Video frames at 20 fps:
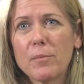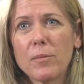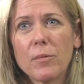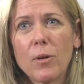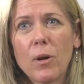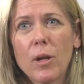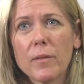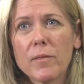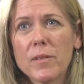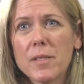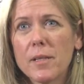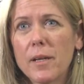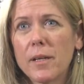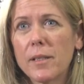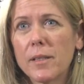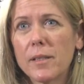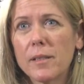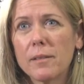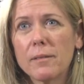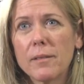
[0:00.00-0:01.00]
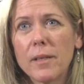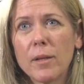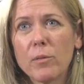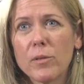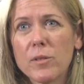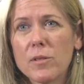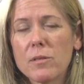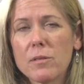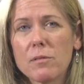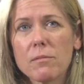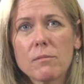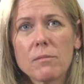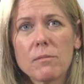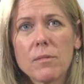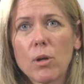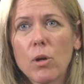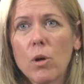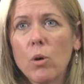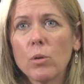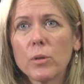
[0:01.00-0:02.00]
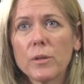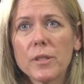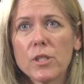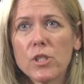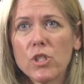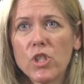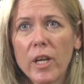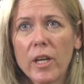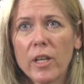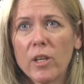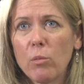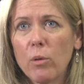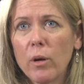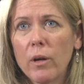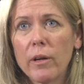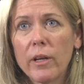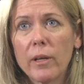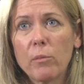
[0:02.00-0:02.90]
all of a sudden it was the coldest January,